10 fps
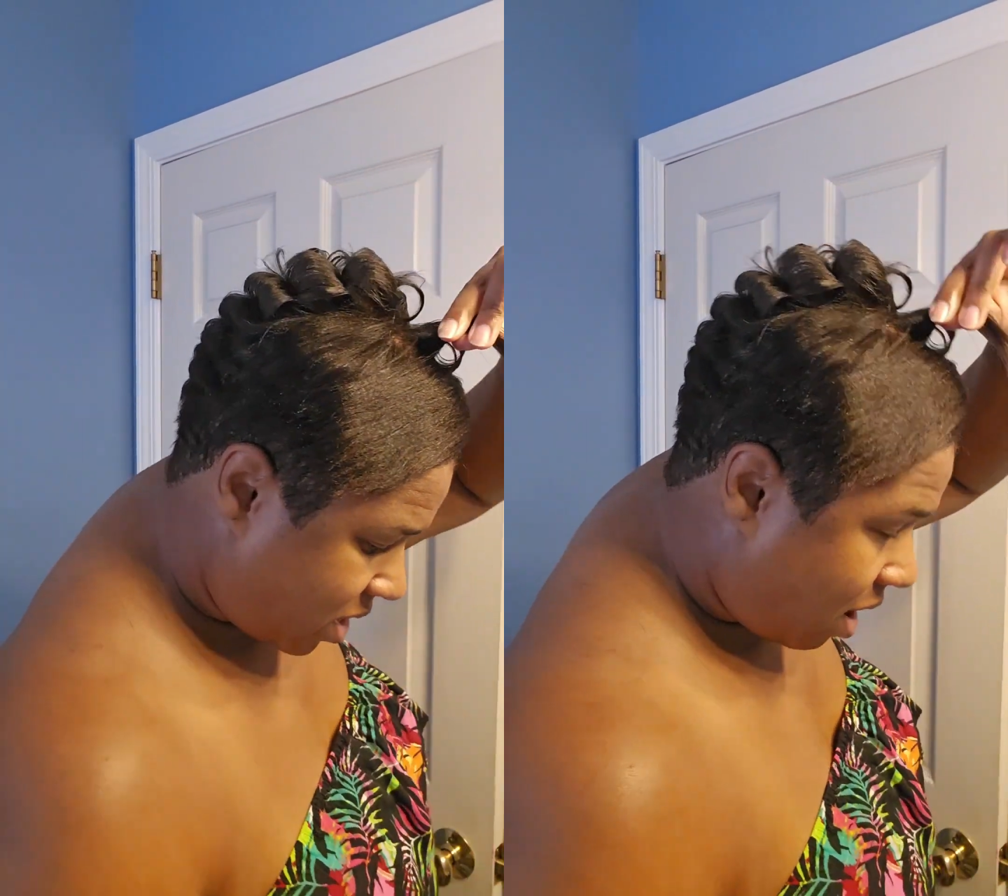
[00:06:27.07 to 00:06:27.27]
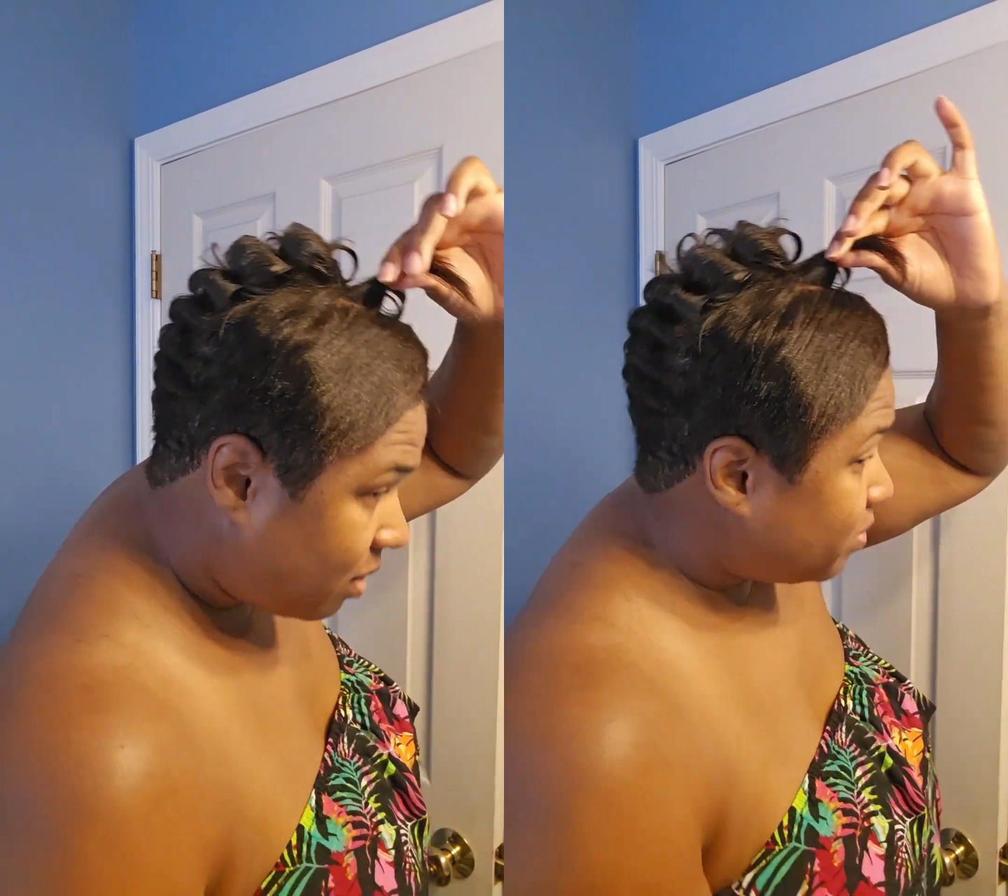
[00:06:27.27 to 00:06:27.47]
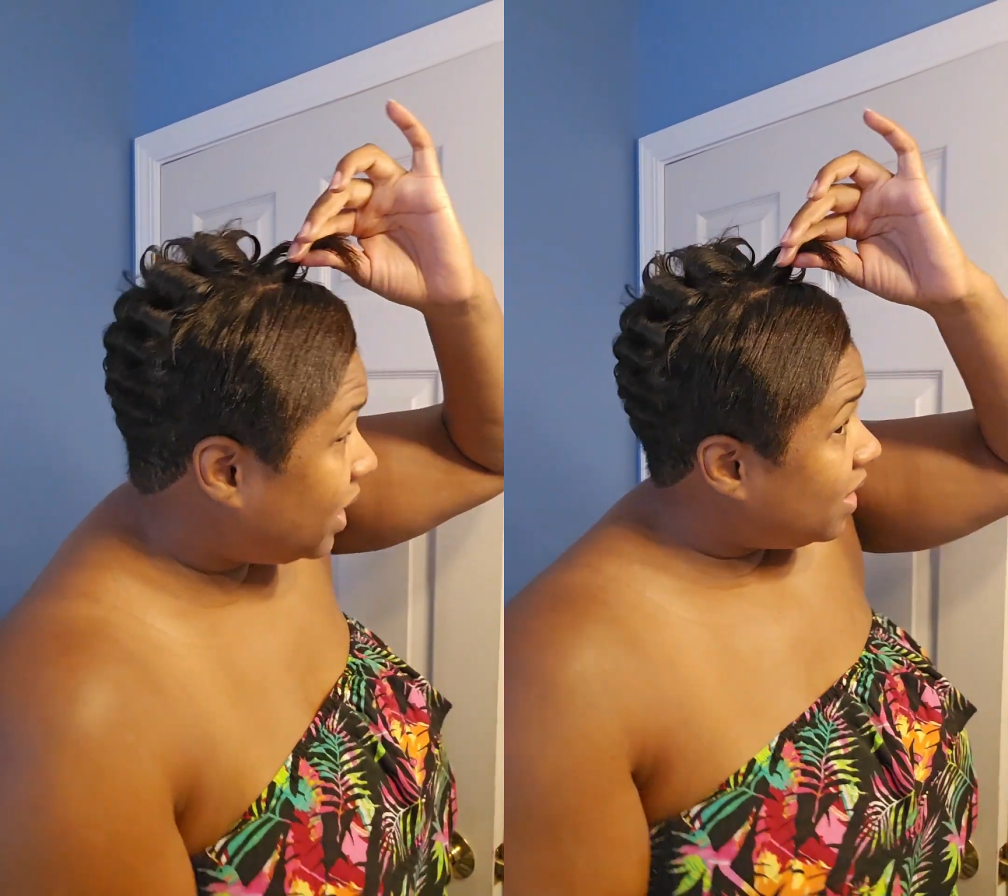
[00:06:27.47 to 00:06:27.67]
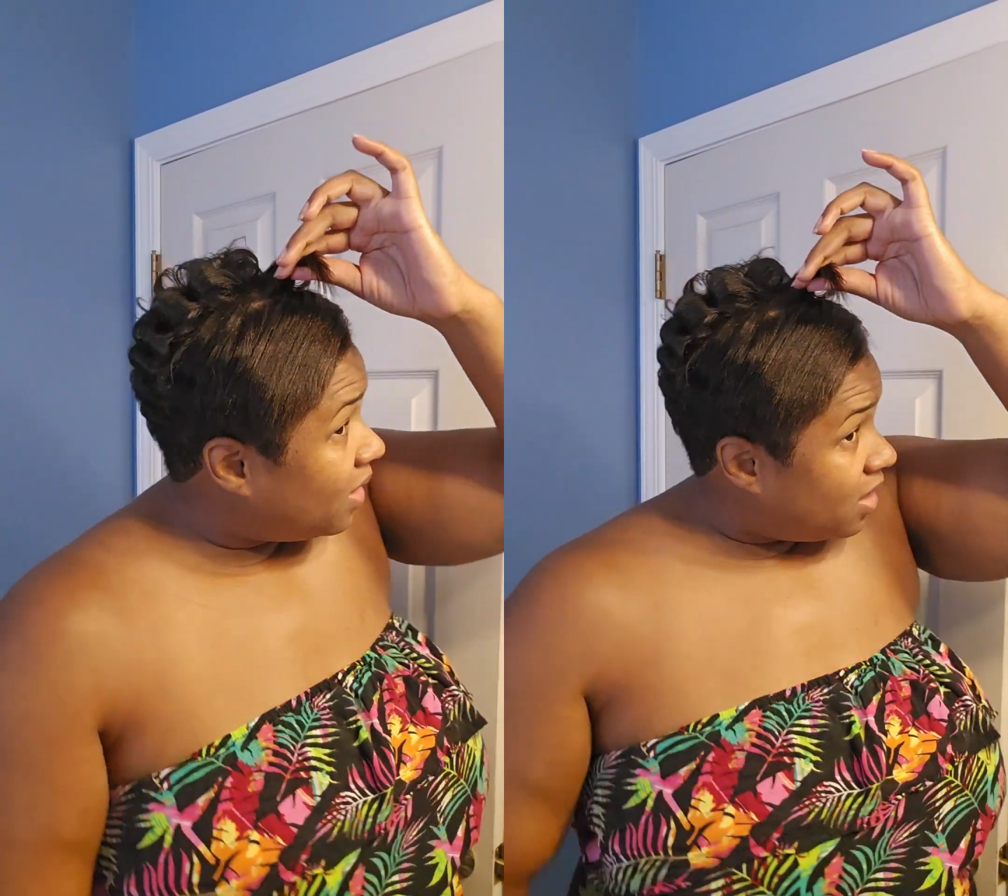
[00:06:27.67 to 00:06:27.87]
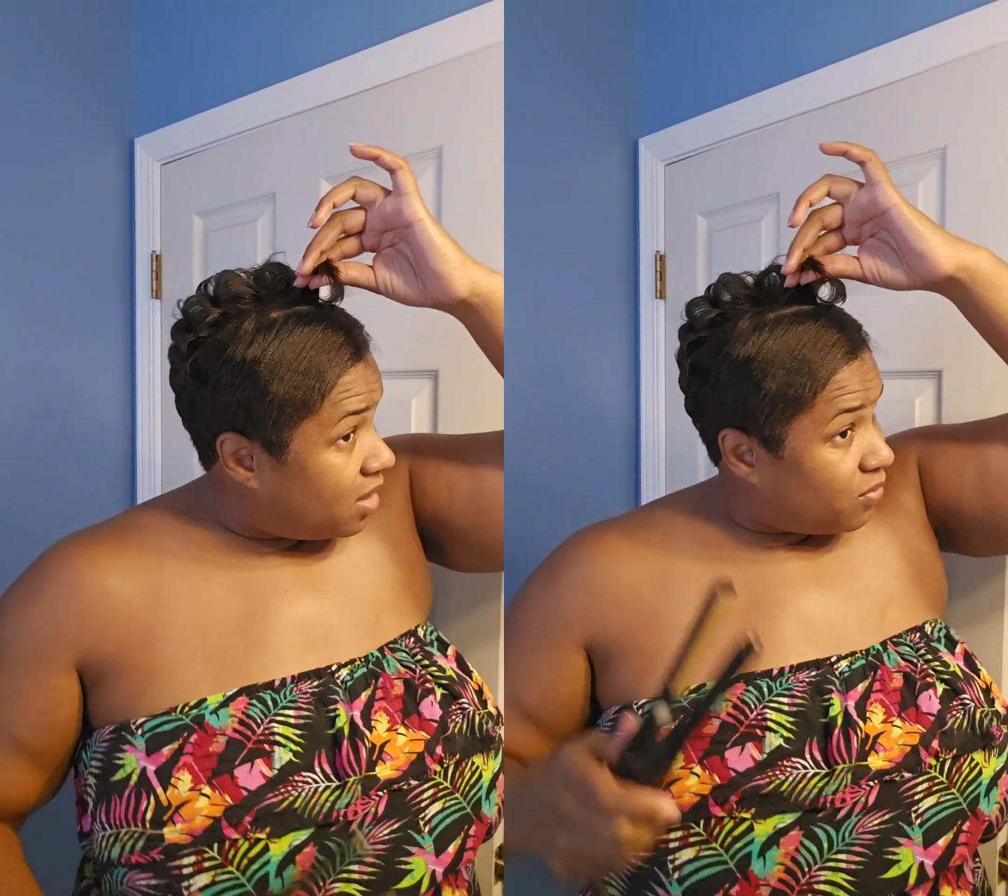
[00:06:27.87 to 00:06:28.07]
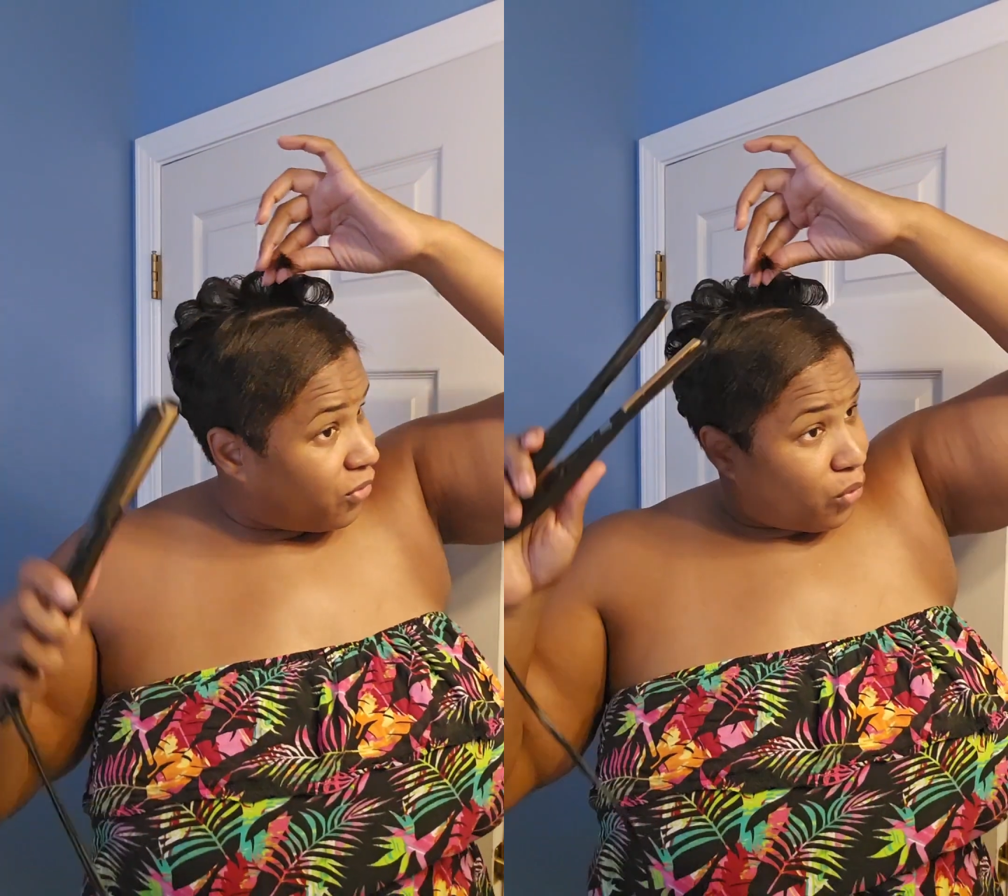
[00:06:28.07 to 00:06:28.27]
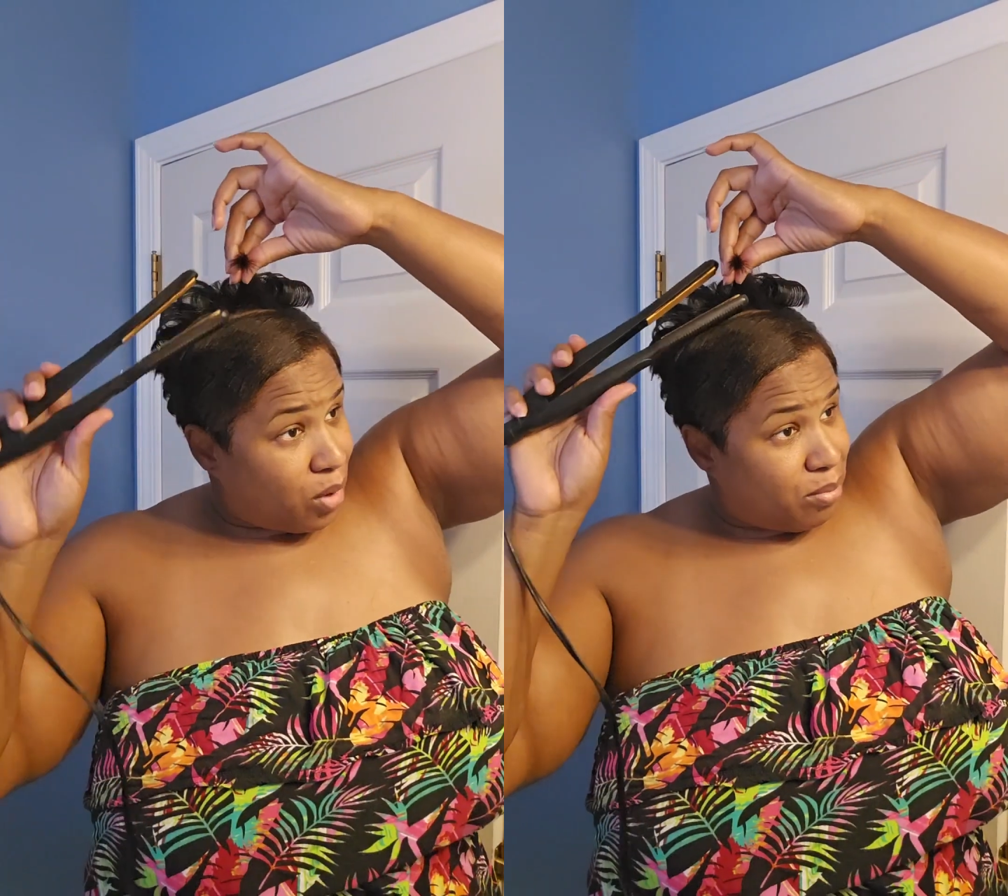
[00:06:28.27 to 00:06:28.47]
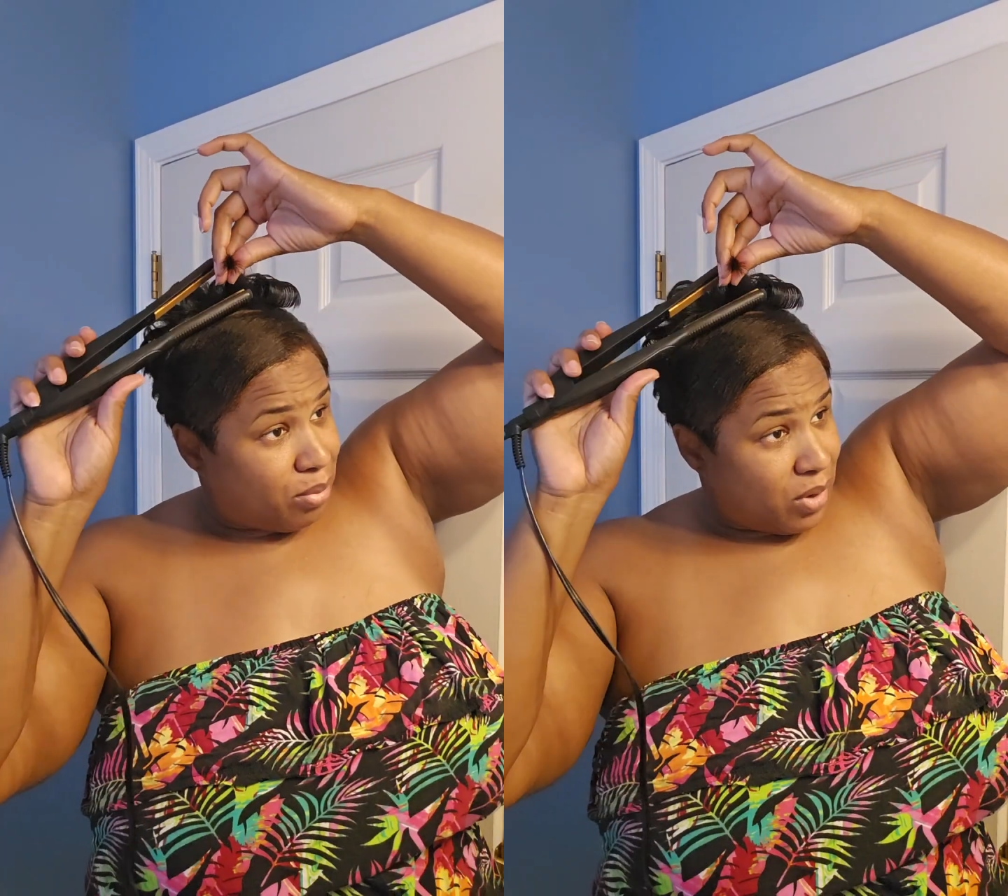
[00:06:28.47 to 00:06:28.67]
we are meeting up for